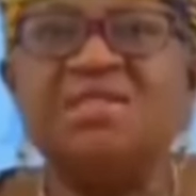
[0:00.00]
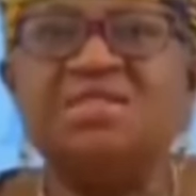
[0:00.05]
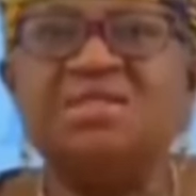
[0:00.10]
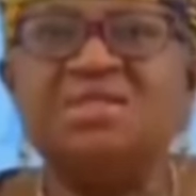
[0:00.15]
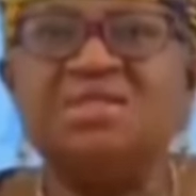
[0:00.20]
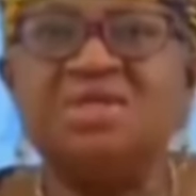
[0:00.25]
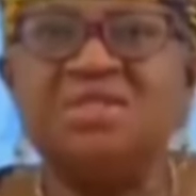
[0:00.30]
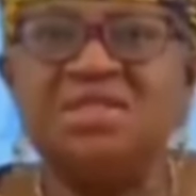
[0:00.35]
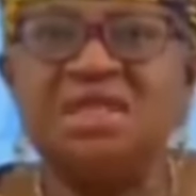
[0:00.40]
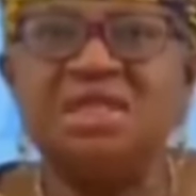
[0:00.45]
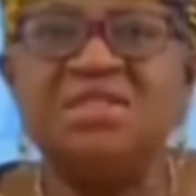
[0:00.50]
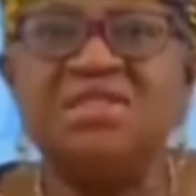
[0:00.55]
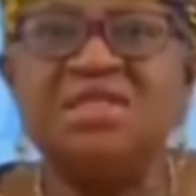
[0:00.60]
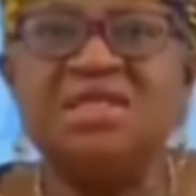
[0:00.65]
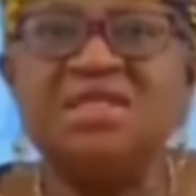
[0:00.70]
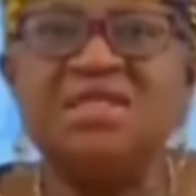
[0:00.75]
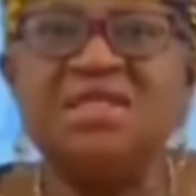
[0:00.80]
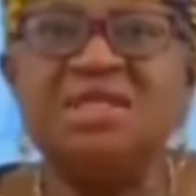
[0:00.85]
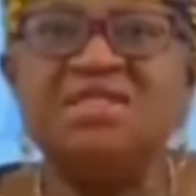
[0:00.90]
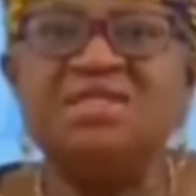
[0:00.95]
I
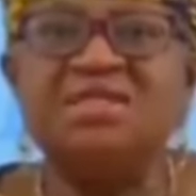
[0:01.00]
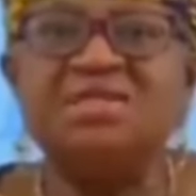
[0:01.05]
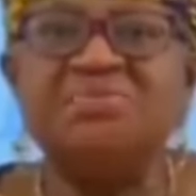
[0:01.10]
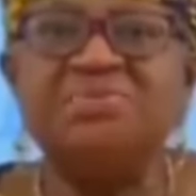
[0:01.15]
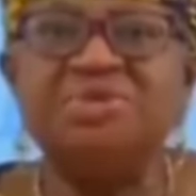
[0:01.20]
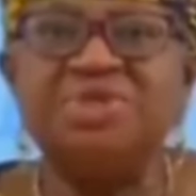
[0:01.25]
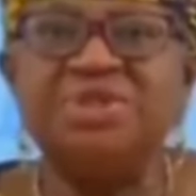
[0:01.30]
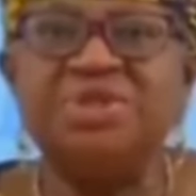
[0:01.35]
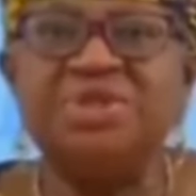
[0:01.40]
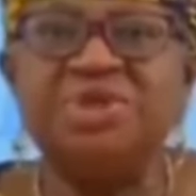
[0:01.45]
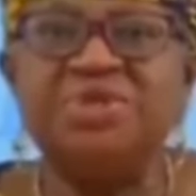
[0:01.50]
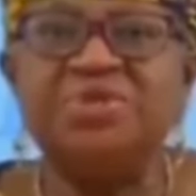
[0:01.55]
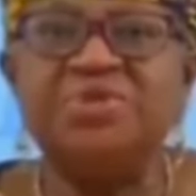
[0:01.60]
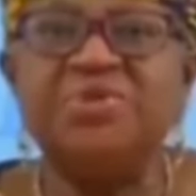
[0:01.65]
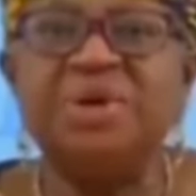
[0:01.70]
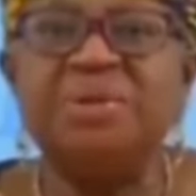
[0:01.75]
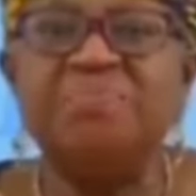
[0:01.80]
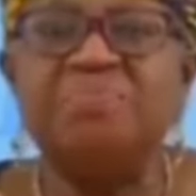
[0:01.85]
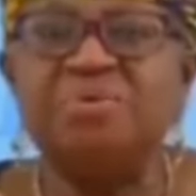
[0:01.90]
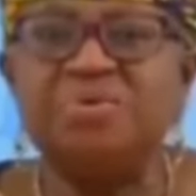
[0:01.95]
suggest that as a
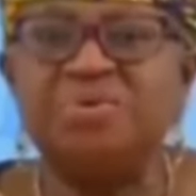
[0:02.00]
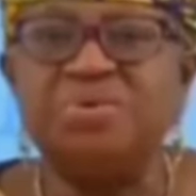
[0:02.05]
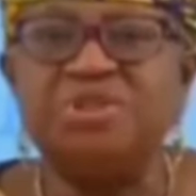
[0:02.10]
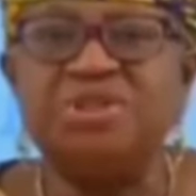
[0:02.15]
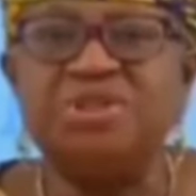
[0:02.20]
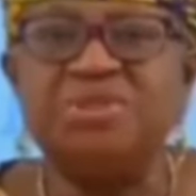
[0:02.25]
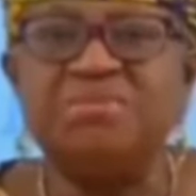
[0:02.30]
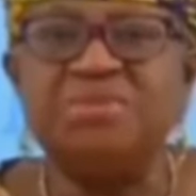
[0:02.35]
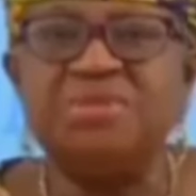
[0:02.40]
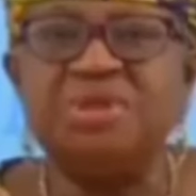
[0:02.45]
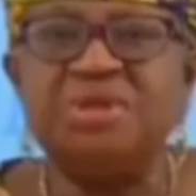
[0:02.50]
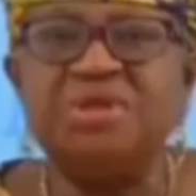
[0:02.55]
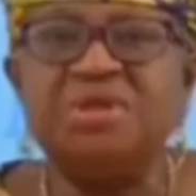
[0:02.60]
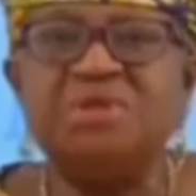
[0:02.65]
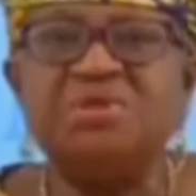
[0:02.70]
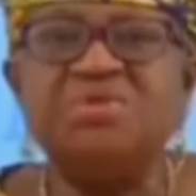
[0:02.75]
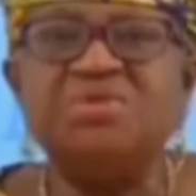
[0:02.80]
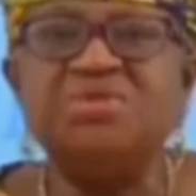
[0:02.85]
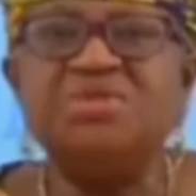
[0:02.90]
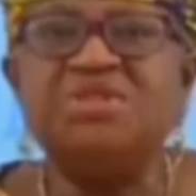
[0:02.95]
region, you approach him
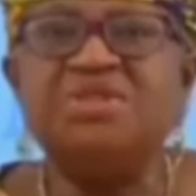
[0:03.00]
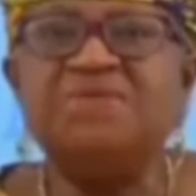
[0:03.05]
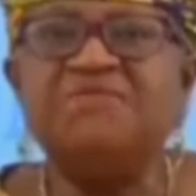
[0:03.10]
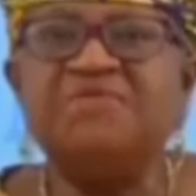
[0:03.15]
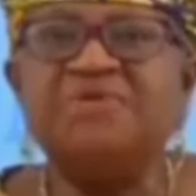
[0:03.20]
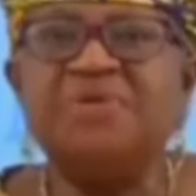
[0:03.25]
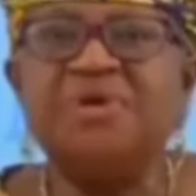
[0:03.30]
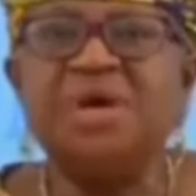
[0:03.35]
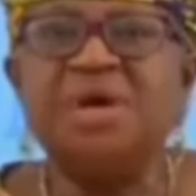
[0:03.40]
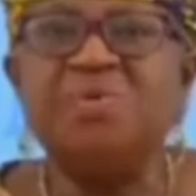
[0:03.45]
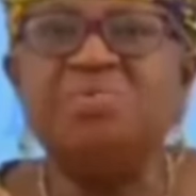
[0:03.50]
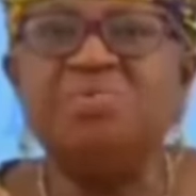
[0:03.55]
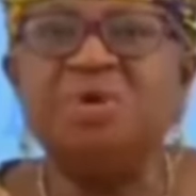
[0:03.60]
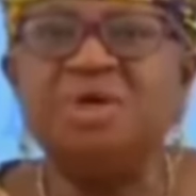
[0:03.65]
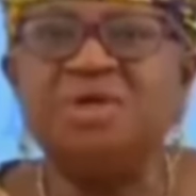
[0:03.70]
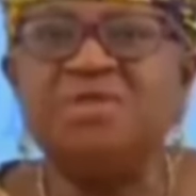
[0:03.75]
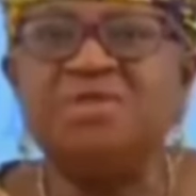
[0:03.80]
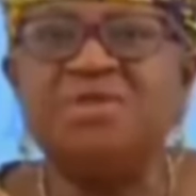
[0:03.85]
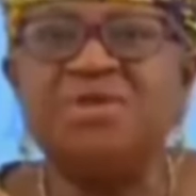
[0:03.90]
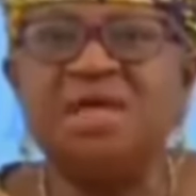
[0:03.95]
to see if you can
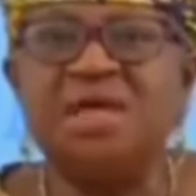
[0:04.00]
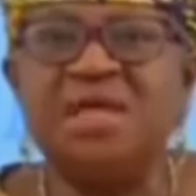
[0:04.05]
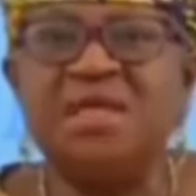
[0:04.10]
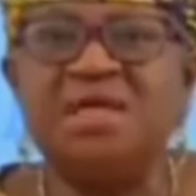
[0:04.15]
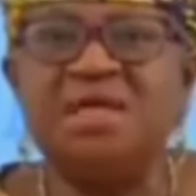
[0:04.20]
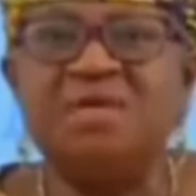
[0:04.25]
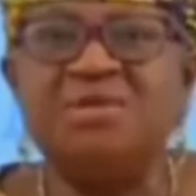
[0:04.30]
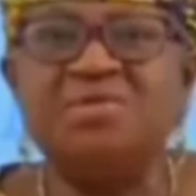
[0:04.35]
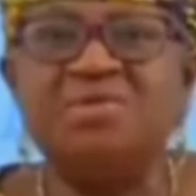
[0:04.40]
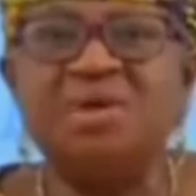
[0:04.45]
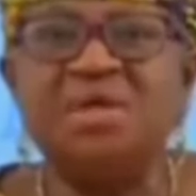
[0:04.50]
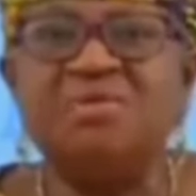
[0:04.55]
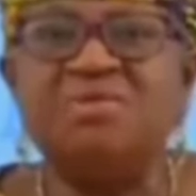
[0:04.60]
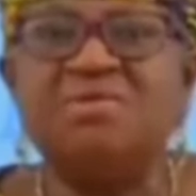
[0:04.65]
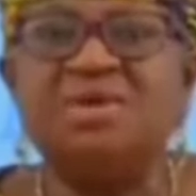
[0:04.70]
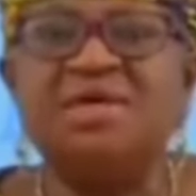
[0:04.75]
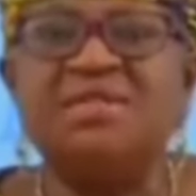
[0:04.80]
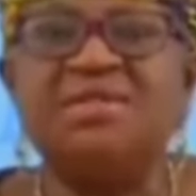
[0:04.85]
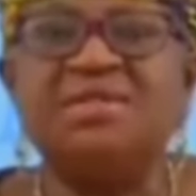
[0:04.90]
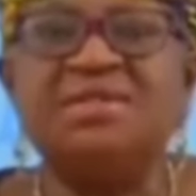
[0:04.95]
work together to
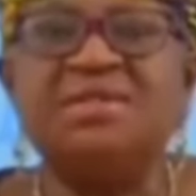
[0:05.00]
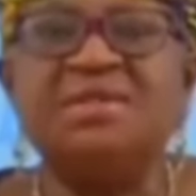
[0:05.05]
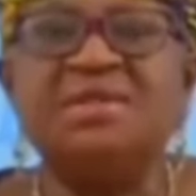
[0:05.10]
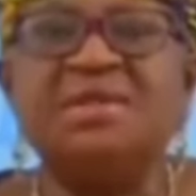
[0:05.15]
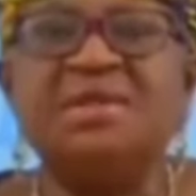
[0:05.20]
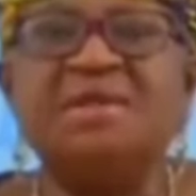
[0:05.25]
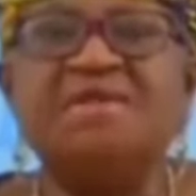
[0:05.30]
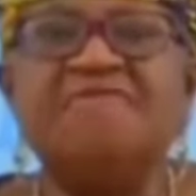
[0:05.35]
attract